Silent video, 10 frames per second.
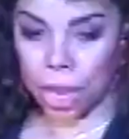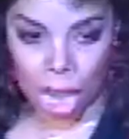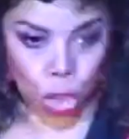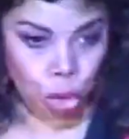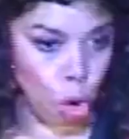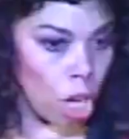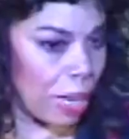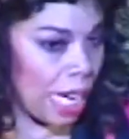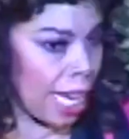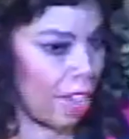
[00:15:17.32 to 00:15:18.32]
And I truly
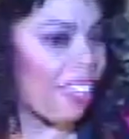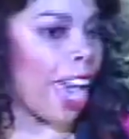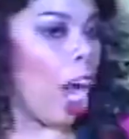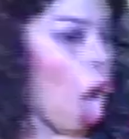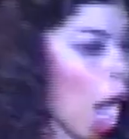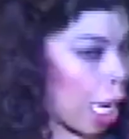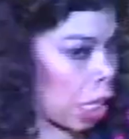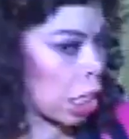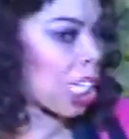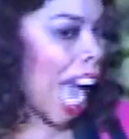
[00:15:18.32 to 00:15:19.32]
believe they are
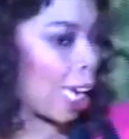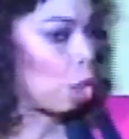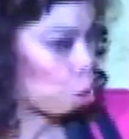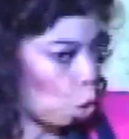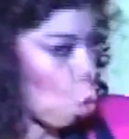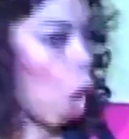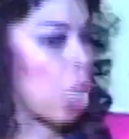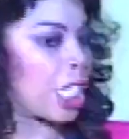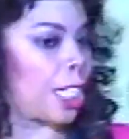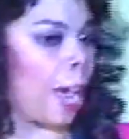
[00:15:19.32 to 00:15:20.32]
entitled to
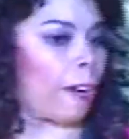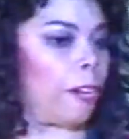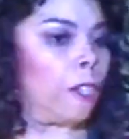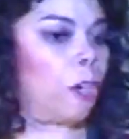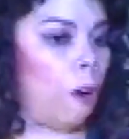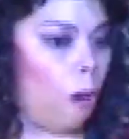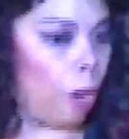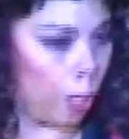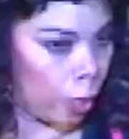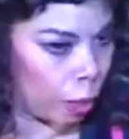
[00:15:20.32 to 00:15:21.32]
a second
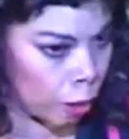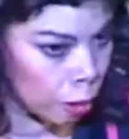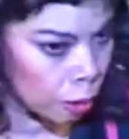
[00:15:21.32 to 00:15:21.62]
calling.